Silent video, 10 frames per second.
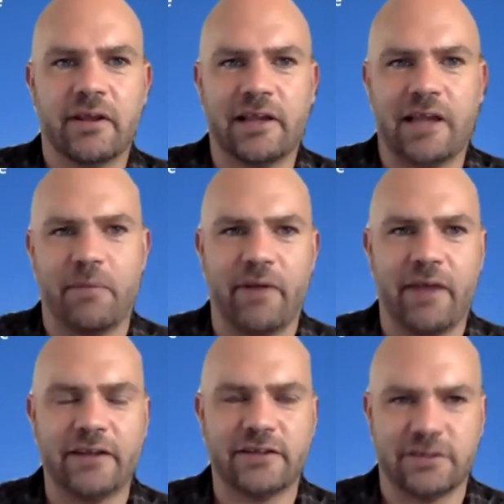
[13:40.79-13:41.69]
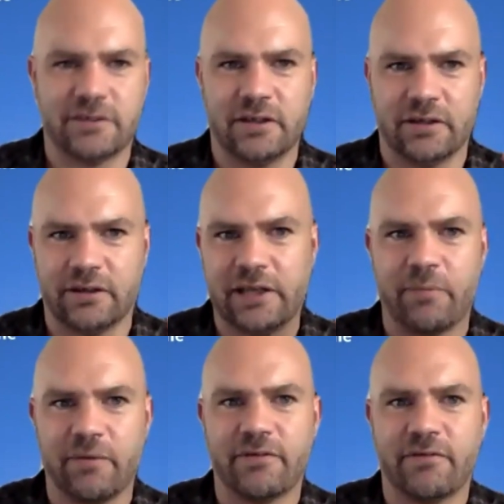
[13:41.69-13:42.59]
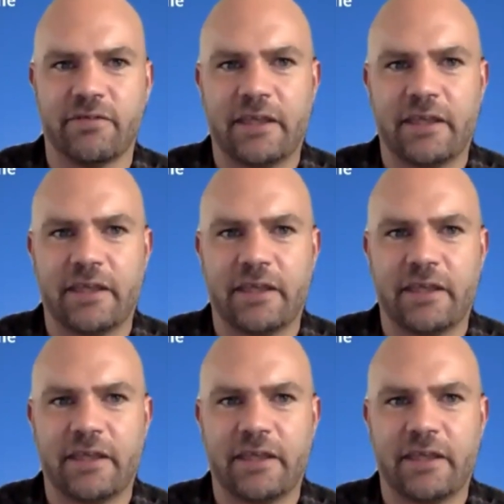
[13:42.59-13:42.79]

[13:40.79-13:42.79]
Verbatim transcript: collaboration and collaborative